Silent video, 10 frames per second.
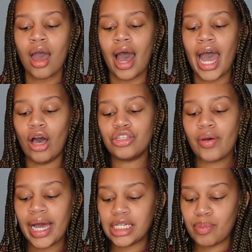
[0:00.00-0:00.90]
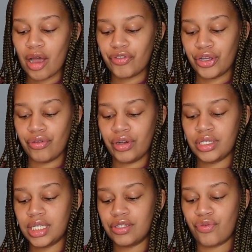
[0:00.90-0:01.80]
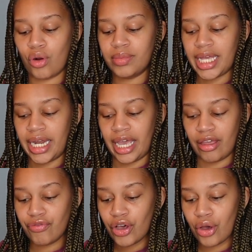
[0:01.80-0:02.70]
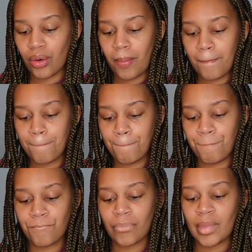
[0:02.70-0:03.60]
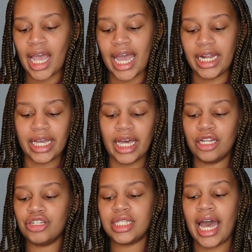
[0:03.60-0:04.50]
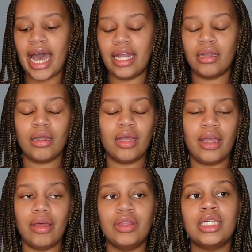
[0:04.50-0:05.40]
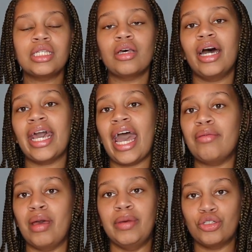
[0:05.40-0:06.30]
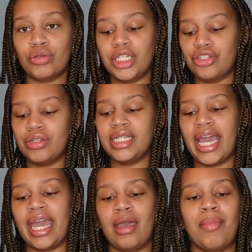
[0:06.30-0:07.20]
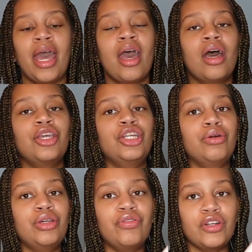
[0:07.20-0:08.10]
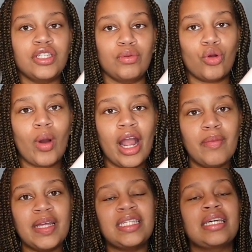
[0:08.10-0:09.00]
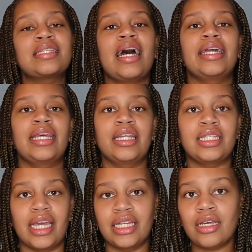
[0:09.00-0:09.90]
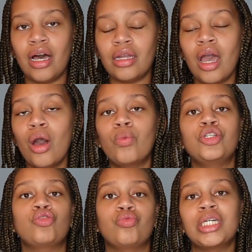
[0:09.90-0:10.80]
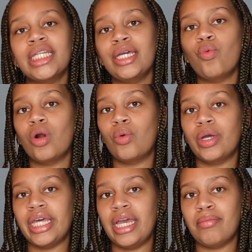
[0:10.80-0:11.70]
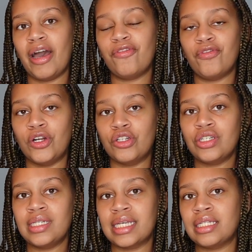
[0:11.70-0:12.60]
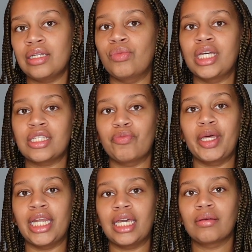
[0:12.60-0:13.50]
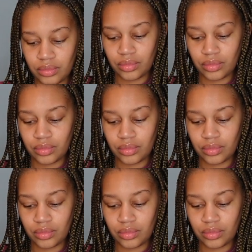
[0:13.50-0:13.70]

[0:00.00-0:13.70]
I also had a spot for universities, forms, and info. And I kind of just had, in this slot, I had my mentor teacher's name, university requirements, things that I needed to get done, which really were within my first 16 weeks of planning.